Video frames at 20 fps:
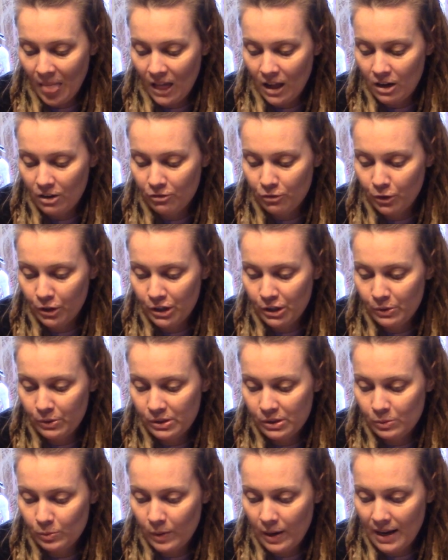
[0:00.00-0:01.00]
for you
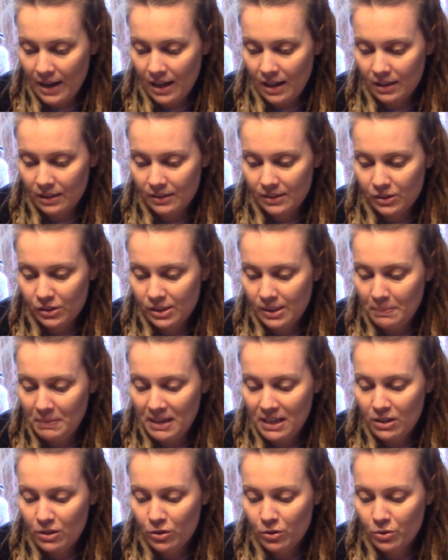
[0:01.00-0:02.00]
as well. There's
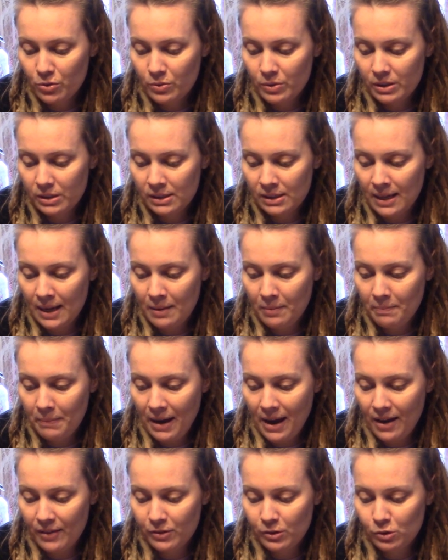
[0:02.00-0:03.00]
somebody who is an
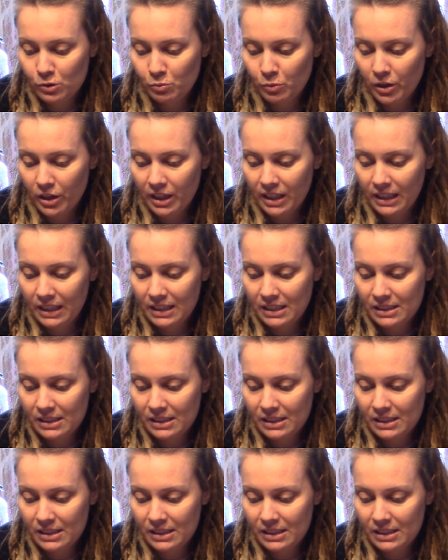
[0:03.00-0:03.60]
empath who's working in a